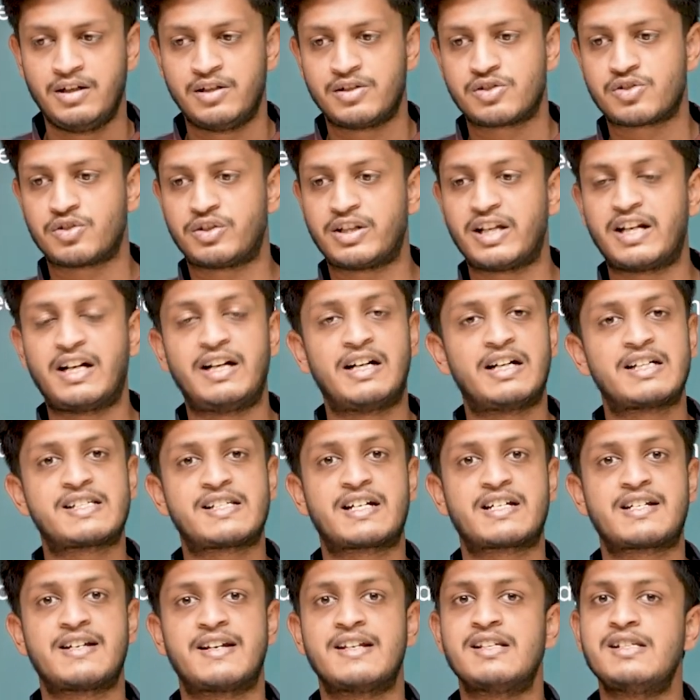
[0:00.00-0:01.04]
So their
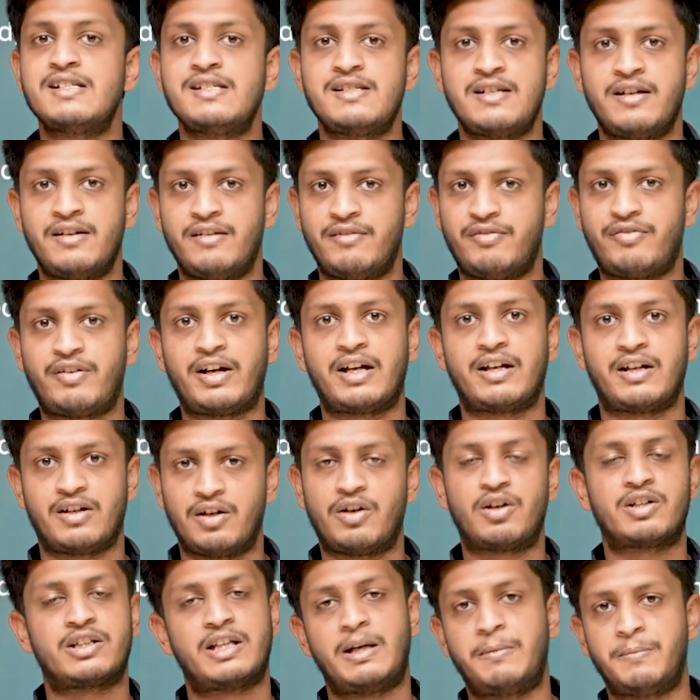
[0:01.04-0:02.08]
intersection is phi
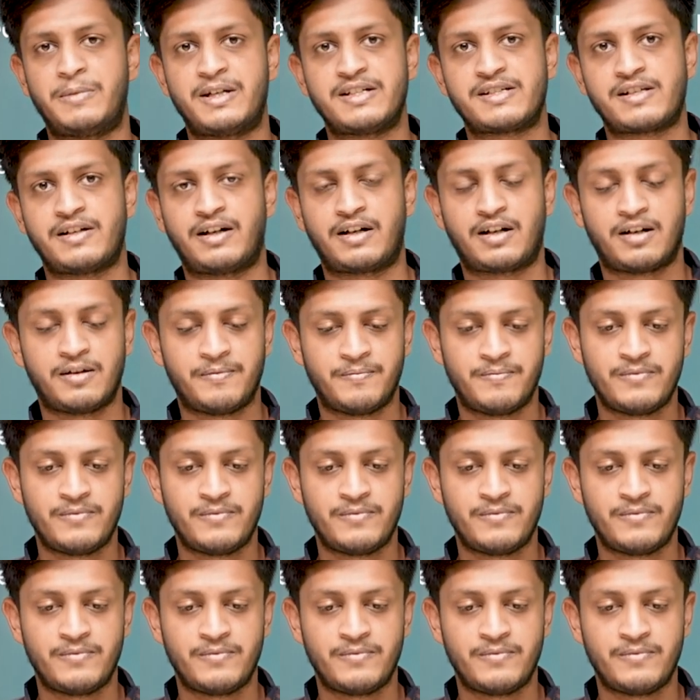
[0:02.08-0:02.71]
or the empty set.